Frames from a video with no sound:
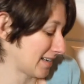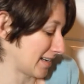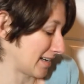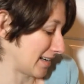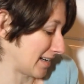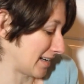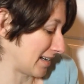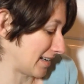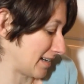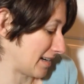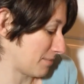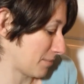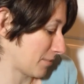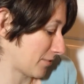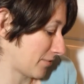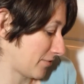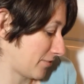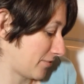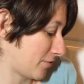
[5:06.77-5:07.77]
Uh,
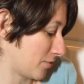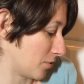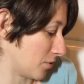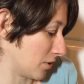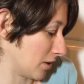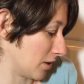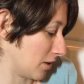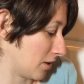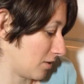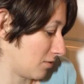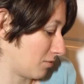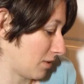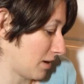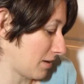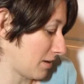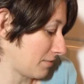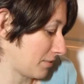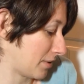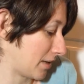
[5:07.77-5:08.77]
number four.
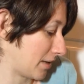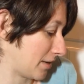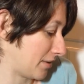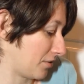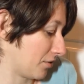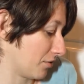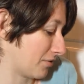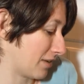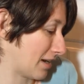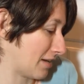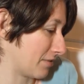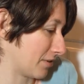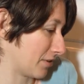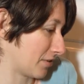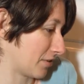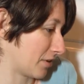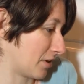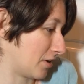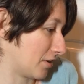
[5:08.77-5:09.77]
What was your
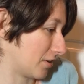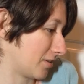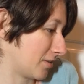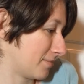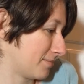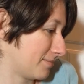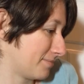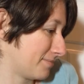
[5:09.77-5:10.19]
favorite song?